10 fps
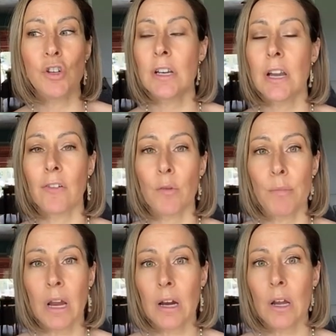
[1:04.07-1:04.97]
you should never
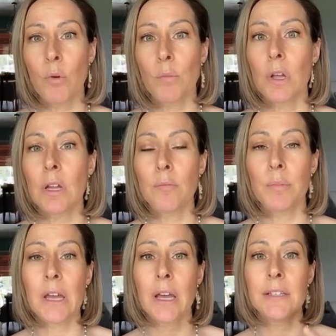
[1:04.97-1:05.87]
marry a woman
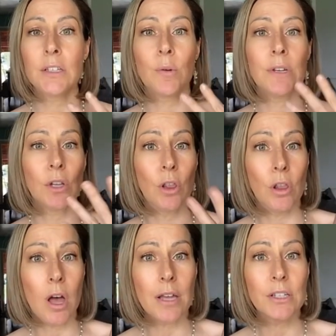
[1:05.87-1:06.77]
because it's always a
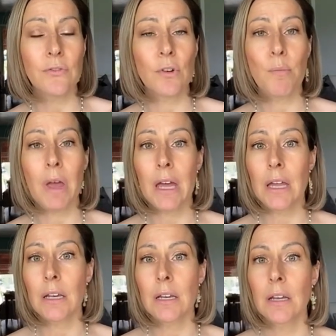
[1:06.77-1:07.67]
loss for
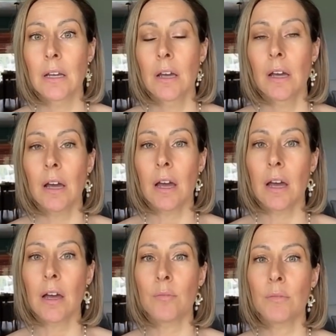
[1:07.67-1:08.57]
men
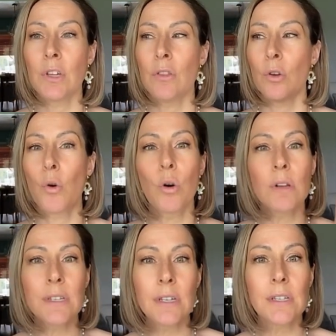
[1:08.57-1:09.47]
um, you know
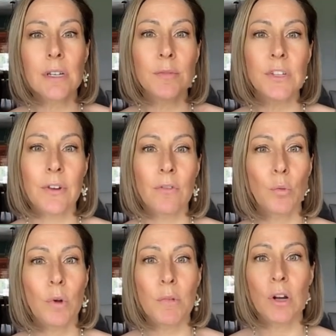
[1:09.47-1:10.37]
court systems favor
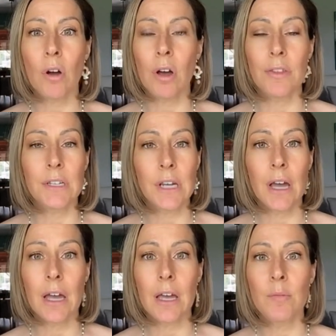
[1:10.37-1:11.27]
women all the
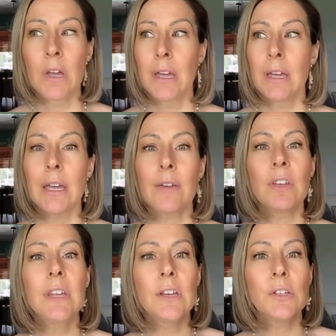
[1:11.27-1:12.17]
time
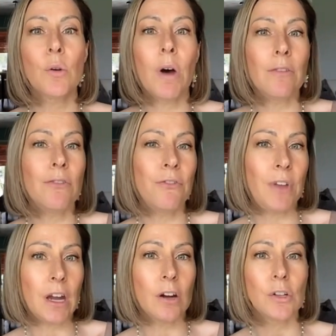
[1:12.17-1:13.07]
everything is so
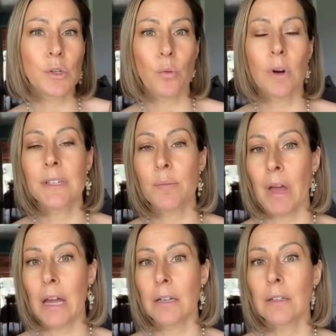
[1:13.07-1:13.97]
unfair towards
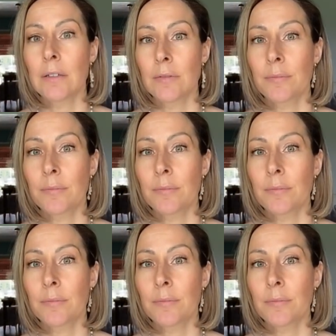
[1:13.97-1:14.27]
men